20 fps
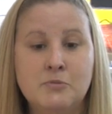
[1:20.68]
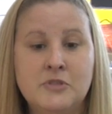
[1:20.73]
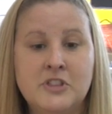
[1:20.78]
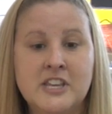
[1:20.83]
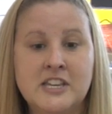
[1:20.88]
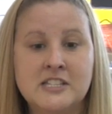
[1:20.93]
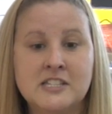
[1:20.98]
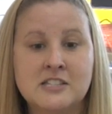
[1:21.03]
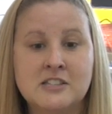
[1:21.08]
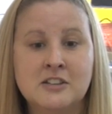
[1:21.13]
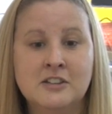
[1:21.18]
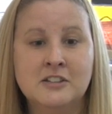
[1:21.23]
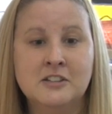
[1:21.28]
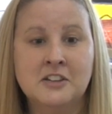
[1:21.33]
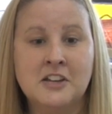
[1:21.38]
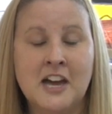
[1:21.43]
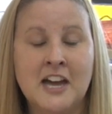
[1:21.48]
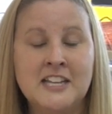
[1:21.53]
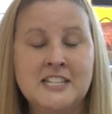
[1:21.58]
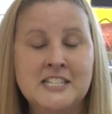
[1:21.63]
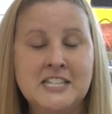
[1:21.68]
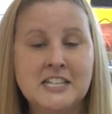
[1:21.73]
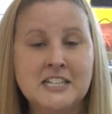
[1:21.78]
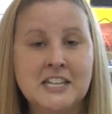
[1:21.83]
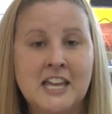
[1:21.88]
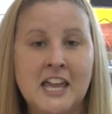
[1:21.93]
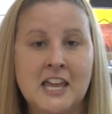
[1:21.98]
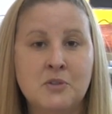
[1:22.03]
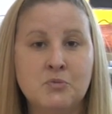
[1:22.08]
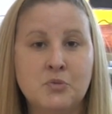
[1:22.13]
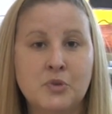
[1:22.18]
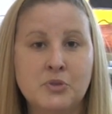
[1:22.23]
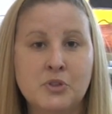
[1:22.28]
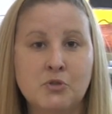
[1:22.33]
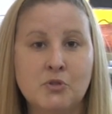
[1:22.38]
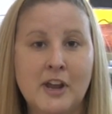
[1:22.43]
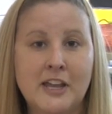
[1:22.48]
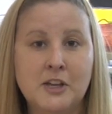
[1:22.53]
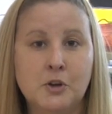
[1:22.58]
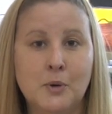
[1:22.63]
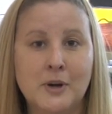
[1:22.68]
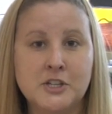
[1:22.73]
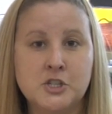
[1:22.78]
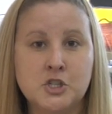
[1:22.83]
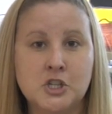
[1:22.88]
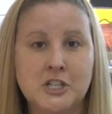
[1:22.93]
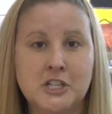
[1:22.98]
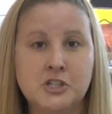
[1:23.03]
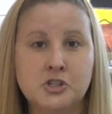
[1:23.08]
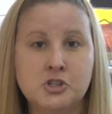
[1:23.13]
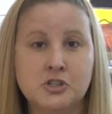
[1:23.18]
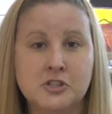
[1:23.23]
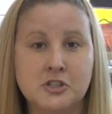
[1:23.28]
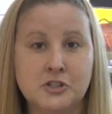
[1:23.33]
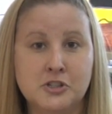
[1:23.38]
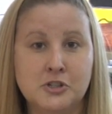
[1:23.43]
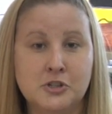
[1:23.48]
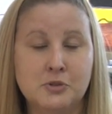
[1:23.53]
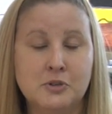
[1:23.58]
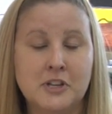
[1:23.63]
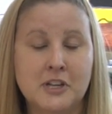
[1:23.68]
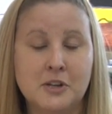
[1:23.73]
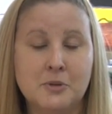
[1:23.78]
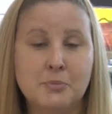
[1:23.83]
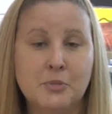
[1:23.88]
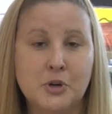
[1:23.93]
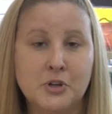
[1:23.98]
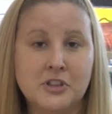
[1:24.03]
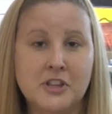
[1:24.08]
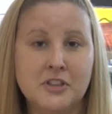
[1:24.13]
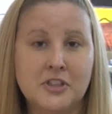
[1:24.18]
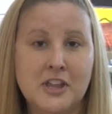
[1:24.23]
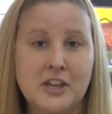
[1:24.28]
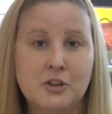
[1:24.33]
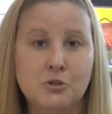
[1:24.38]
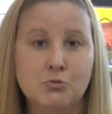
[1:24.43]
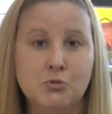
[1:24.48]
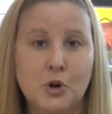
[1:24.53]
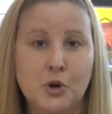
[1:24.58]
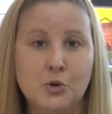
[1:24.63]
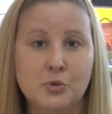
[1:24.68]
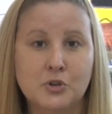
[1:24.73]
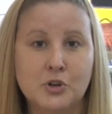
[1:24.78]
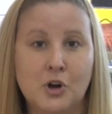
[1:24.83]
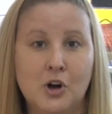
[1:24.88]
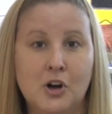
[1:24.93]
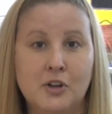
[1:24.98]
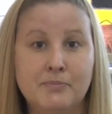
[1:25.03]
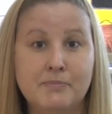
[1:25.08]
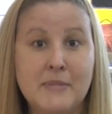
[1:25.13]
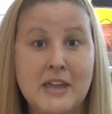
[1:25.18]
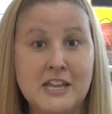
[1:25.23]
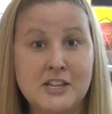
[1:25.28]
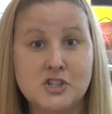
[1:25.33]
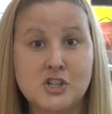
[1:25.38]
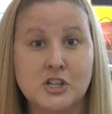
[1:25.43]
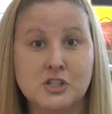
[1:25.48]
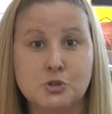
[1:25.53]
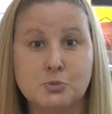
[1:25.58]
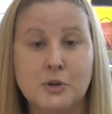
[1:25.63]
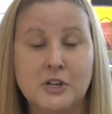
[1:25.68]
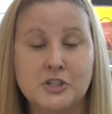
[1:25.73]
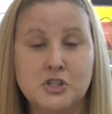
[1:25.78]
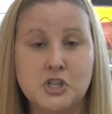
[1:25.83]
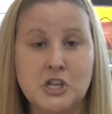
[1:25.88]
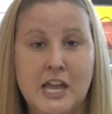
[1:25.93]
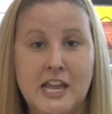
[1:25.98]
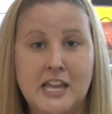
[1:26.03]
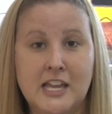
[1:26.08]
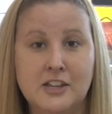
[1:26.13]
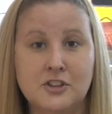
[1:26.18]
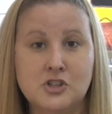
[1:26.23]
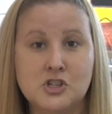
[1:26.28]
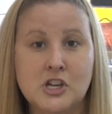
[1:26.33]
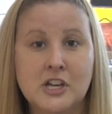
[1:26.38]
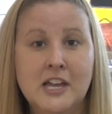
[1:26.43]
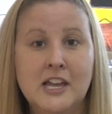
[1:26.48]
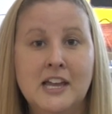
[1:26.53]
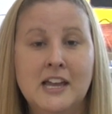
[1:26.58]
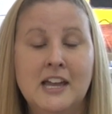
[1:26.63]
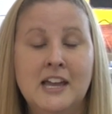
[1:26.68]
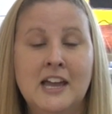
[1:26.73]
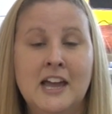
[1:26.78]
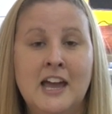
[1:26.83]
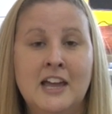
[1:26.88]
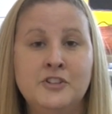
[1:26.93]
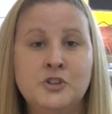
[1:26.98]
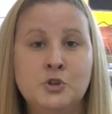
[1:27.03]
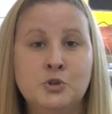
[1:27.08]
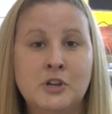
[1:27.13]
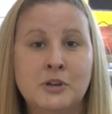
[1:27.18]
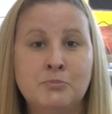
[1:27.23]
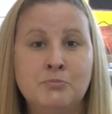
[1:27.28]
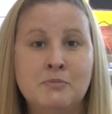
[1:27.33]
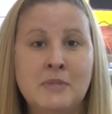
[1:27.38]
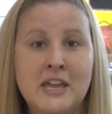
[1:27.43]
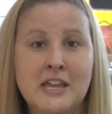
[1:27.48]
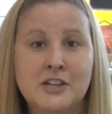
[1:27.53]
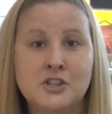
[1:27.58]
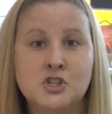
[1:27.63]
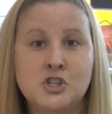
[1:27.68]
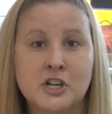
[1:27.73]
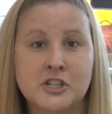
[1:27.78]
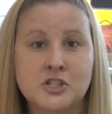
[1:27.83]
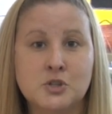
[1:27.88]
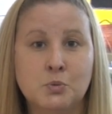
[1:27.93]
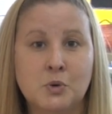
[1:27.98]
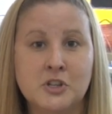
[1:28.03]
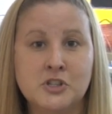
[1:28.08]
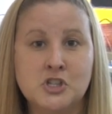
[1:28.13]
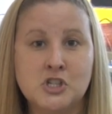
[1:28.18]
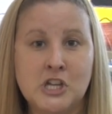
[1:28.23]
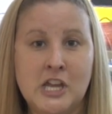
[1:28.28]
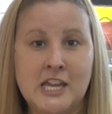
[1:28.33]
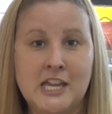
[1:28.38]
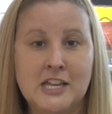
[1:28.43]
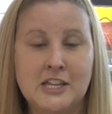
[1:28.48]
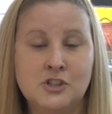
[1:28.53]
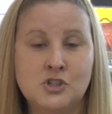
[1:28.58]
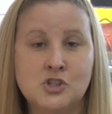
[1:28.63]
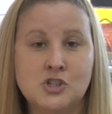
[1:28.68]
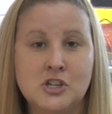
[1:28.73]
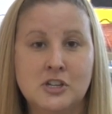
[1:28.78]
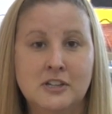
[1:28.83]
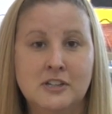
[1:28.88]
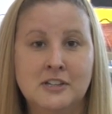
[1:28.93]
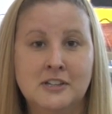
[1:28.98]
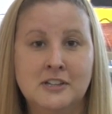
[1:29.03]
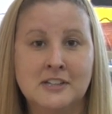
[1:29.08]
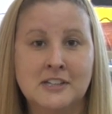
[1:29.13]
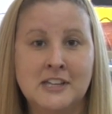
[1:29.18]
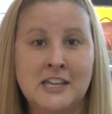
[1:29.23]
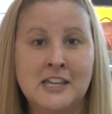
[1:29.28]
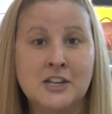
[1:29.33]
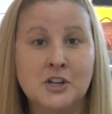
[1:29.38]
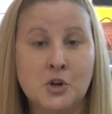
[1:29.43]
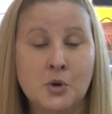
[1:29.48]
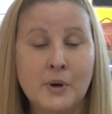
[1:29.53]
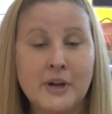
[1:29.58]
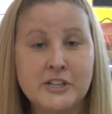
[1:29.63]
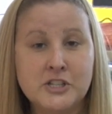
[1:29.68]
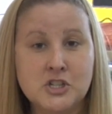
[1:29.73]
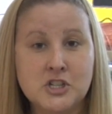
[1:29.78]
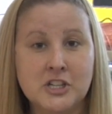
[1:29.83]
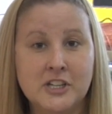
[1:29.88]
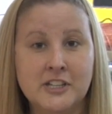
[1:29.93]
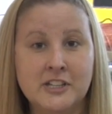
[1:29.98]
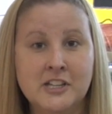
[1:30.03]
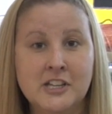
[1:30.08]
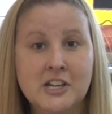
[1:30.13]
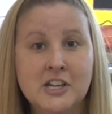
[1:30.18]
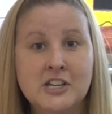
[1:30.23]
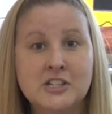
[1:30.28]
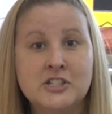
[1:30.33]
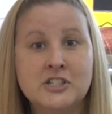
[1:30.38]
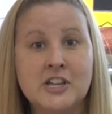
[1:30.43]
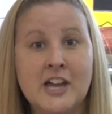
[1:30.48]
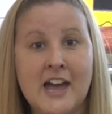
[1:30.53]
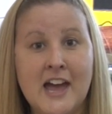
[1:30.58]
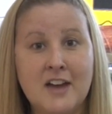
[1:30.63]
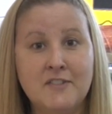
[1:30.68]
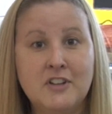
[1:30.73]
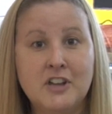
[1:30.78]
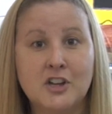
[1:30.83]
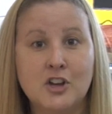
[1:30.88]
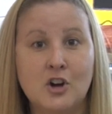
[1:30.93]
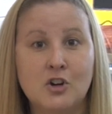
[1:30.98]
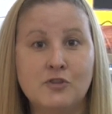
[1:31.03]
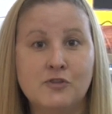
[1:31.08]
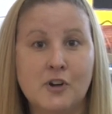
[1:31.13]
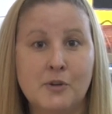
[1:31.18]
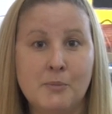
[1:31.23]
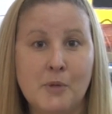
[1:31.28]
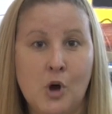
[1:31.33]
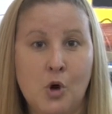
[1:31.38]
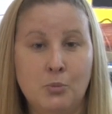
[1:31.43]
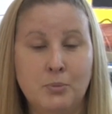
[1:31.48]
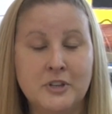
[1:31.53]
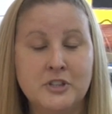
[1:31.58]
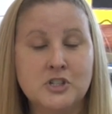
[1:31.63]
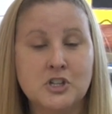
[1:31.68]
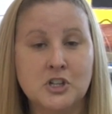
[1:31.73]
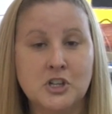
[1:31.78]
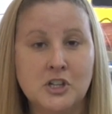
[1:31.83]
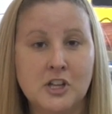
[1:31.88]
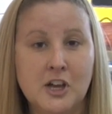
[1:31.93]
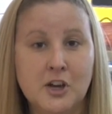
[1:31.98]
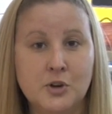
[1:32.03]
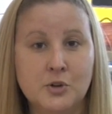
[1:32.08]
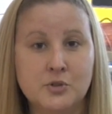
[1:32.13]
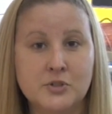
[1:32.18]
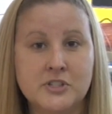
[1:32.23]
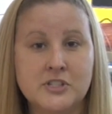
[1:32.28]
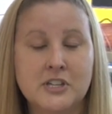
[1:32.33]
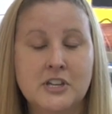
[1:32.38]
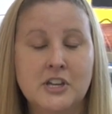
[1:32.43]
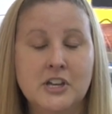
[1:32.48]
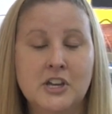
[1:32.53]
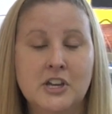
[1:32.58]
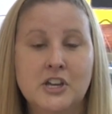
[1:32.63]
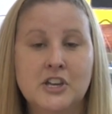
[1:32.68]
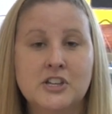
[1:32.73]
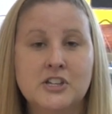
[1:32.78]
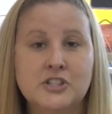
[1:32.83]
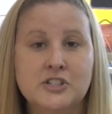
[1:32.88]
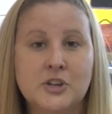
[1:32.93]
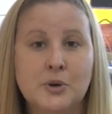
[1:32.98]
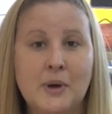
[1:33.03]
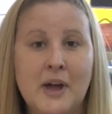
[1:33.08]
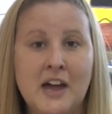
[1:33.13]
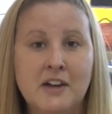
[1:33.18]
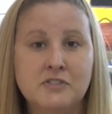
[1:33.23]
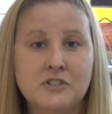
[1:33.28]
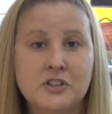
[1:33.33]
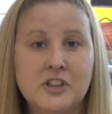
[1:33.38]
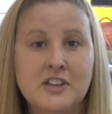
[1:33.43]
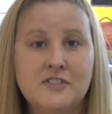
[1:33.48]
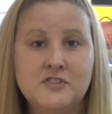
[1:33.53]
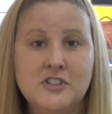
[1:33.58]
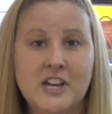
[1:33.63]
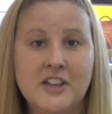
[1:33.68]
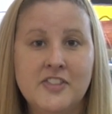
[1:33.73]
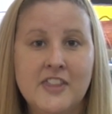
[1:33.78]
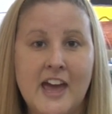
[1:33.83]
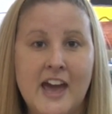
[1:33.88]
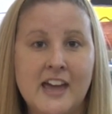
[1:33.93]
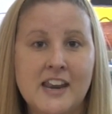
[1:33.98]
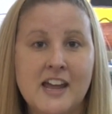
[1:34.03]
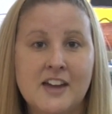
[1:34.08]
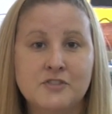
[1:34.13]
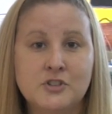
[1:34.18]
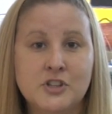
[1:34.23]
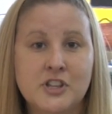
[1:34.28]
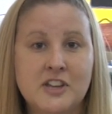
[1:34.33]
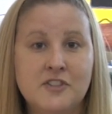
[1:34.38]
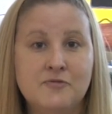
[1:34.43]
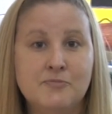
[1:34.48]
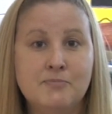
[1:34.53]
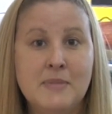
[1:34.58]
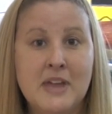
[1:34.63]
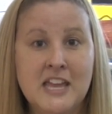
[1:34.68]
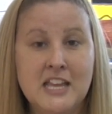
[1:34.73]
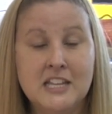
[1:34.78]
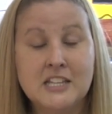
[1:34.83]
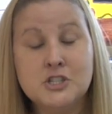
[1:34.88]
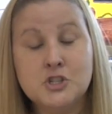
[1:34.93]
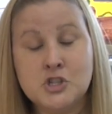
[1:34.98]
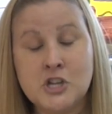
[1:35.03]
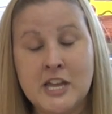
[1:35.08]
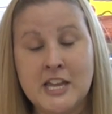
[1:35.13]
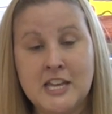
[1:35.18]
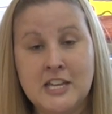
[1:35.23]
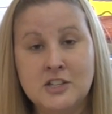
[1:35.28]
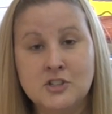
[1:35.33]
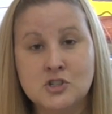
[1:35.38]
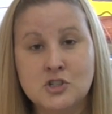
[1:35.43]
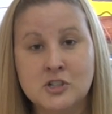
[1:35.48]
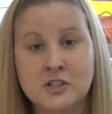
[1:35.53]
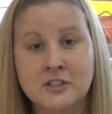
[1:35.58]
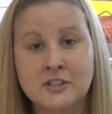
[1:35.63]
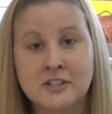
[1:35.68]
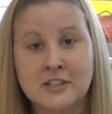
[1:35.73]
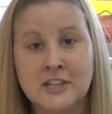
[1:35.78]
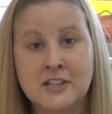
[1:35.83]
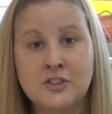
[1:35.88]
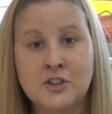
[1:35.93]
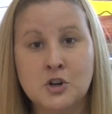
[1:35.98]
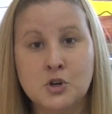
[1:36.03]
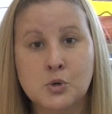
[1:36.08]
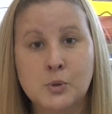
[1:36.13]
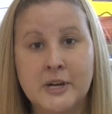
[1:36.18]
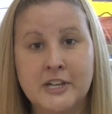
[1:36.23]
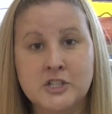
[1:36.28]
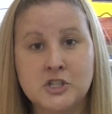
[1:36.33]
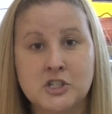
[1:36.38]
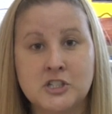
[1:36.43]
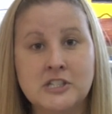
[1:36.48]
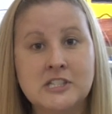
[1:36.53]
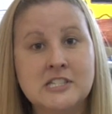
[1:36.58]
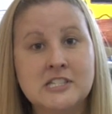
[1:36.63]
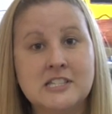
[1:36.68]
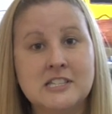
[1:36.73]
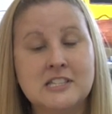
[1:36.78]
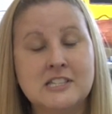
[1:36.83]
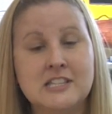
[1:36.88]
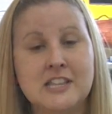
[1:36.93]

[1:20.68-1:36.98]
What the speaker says: This idea came from the Right Question Institute and a book that they wrote called Make Just One Change. And you can make just one change in a question to have it go from open to closed. So after they've done that, after they've made a change in their questions,